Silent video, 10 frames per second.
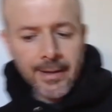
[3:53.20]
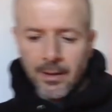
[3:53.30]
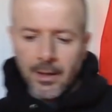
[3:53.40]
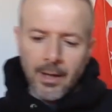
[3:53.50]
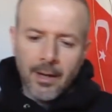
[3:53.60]

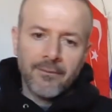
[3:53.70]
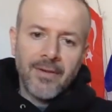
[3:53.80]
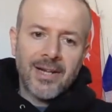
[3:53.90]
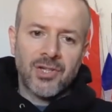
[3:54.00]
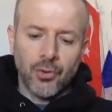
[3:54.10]
I'm now
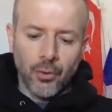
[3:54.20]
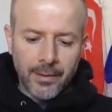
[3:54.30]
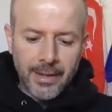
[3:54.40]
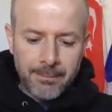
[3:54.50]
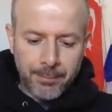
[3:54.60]
pouring
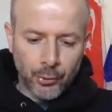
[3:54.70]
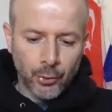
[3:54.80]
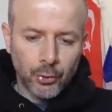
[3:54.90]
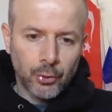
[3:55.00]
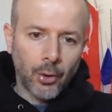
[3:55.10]
some
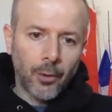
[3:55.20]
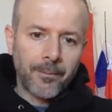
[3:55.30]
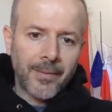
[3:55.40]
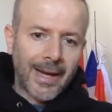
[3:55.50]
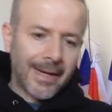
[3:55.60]
product
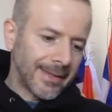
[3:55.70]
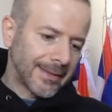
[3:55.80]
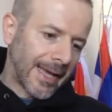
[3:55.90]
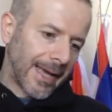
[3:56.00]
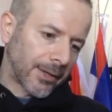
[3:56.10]
on
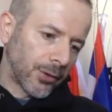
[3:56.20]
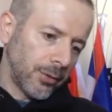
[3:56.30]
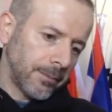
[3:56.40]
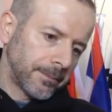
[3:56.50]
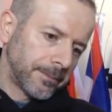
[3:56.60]
the
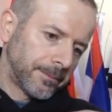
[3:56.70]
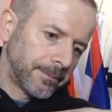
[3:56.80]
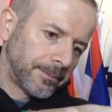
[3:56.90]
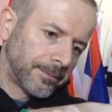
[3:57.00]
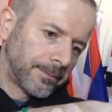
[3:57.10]

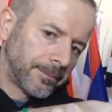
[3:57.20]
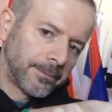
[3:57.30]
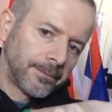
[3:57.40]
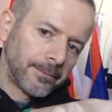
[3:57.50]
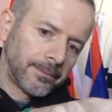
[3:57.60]

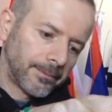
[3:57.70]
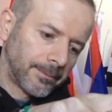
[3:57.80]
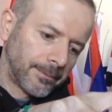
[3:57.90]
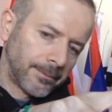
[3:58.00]
paper.